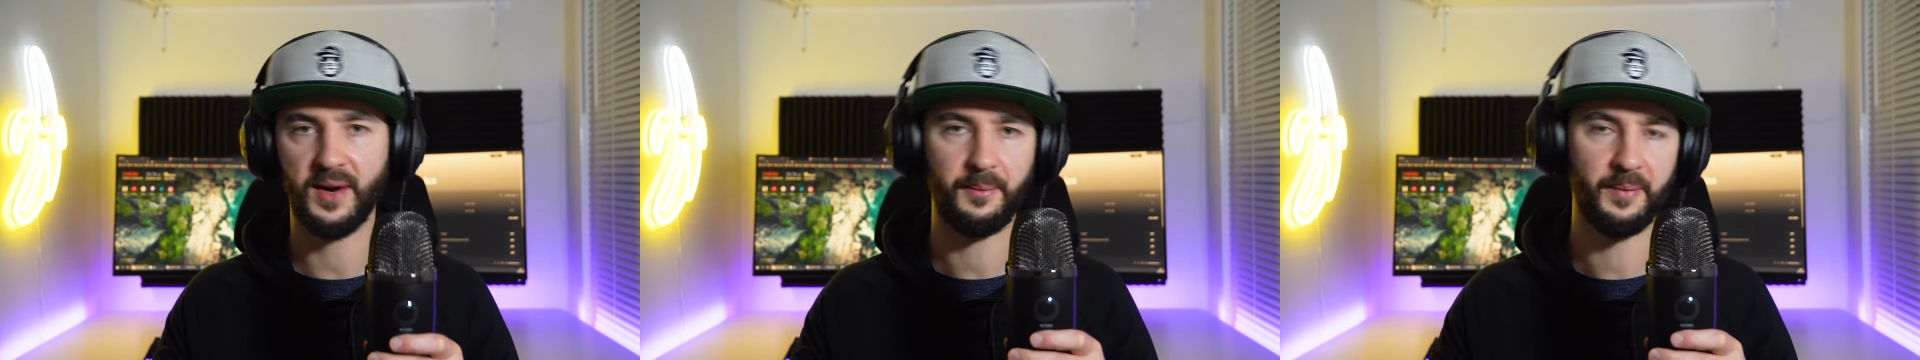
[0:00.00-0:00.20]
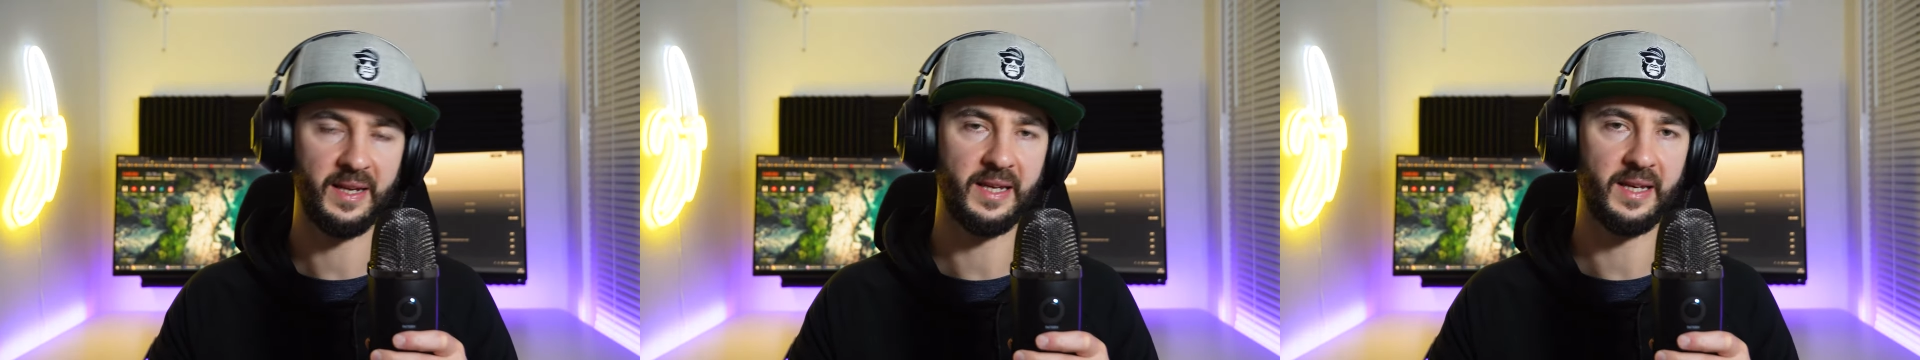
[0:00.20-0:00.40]

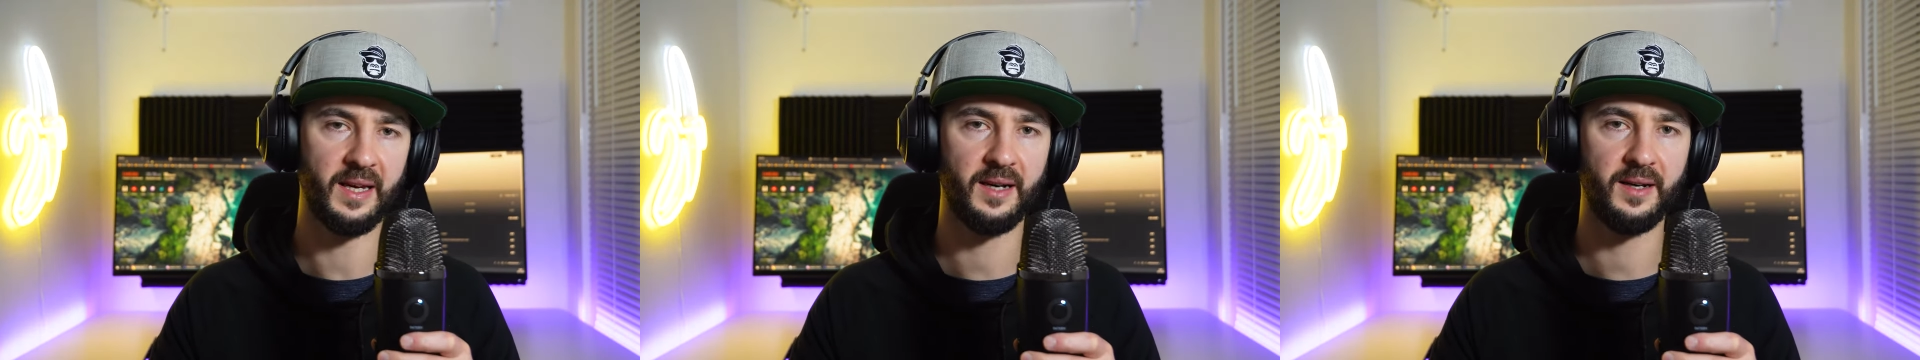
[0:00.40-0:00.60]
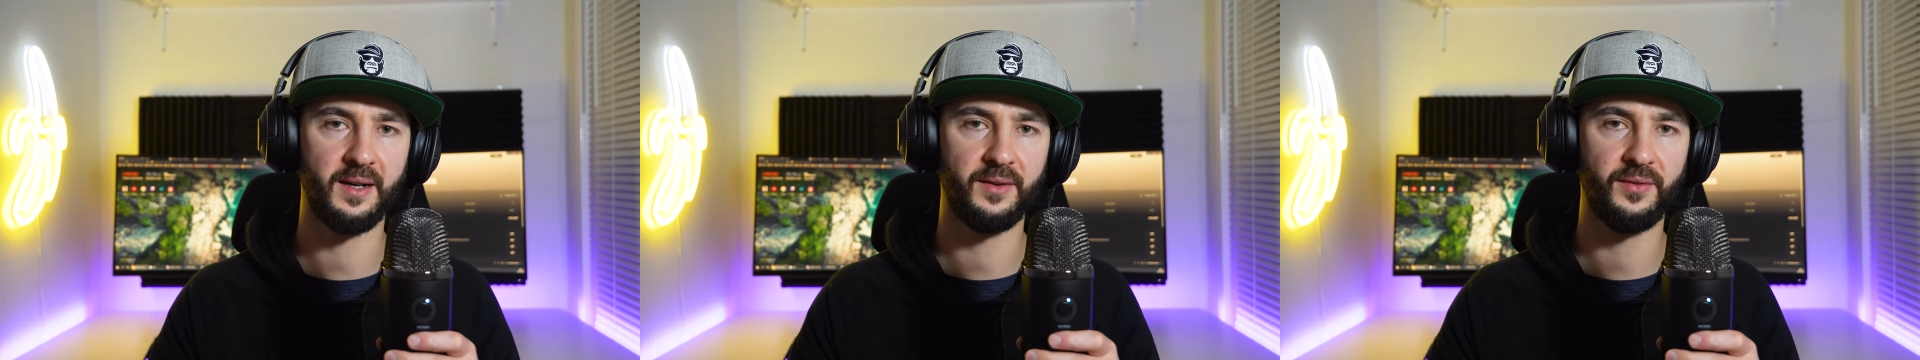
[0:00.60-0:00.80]
family
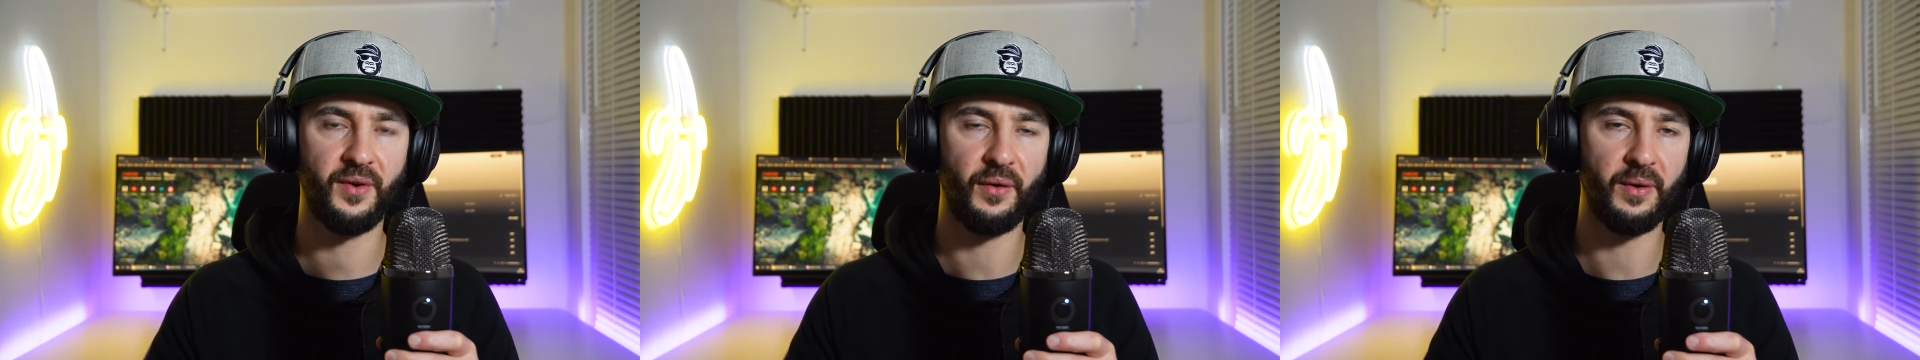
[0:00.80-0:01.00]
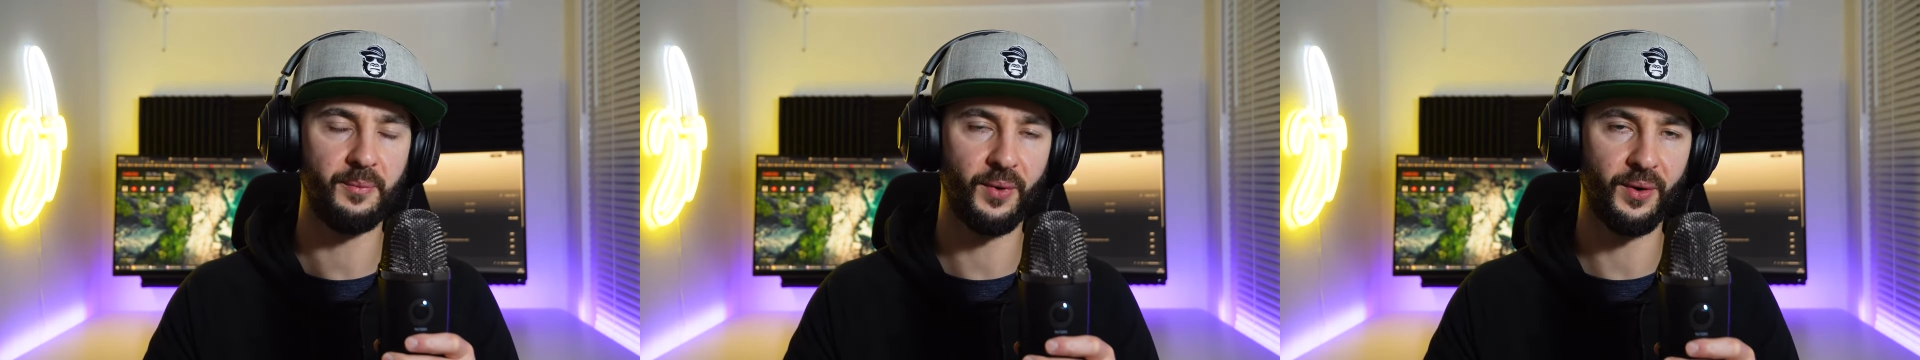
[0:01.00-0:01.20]
are
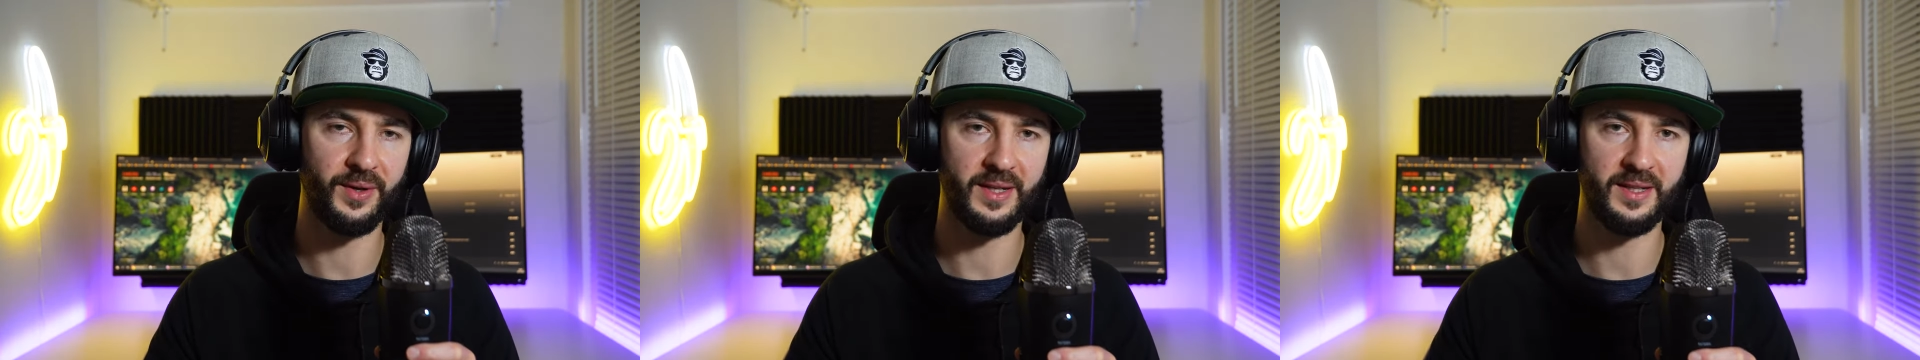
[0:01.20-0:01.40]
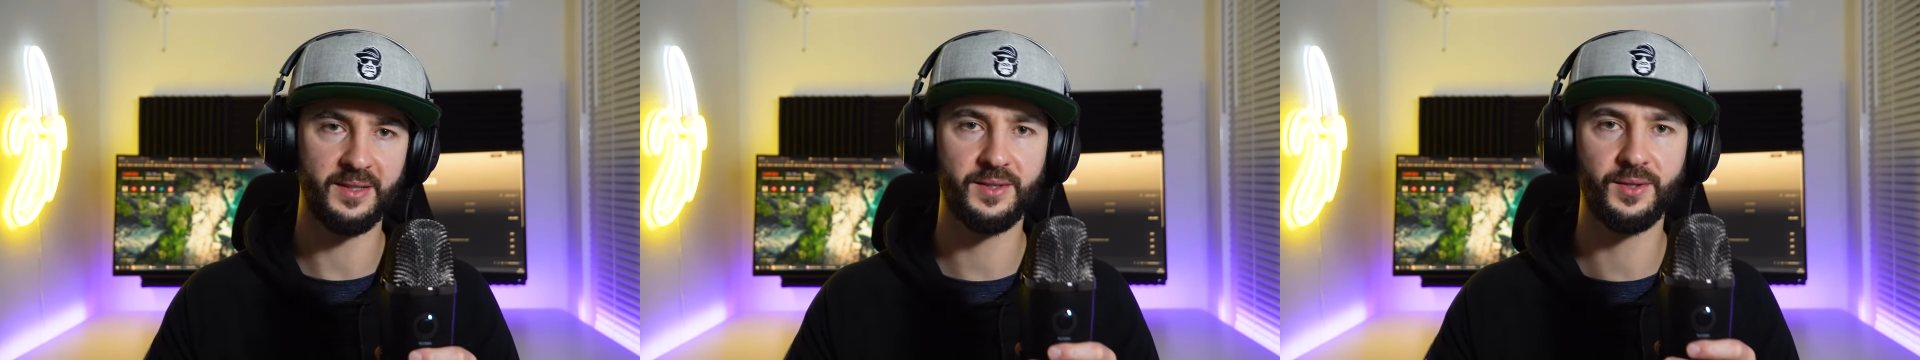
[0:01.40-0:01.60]
very important,